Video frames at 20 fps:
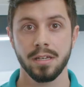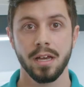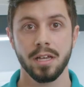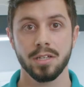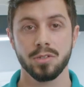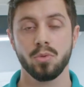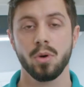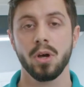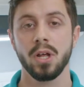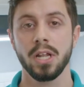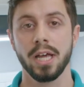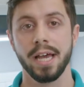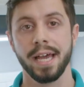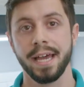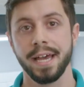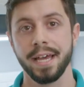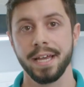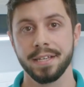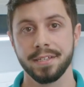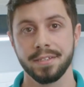as well
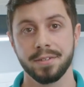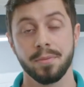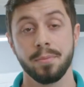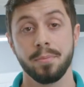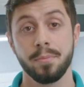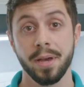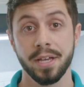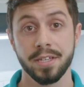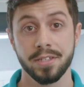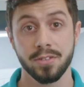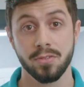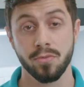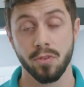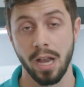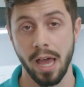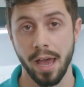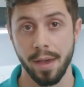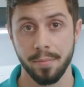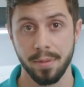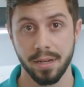as best
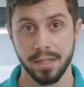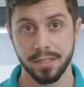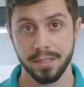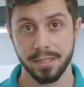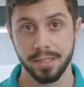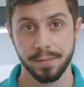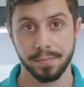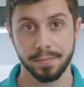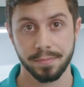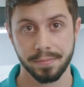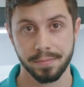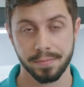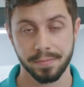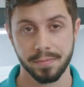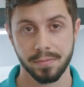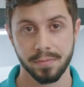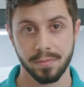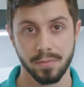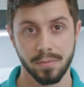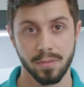reliability.
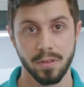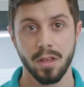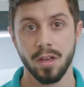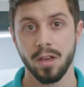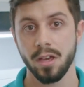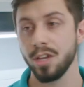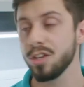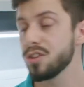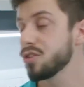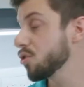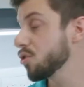Each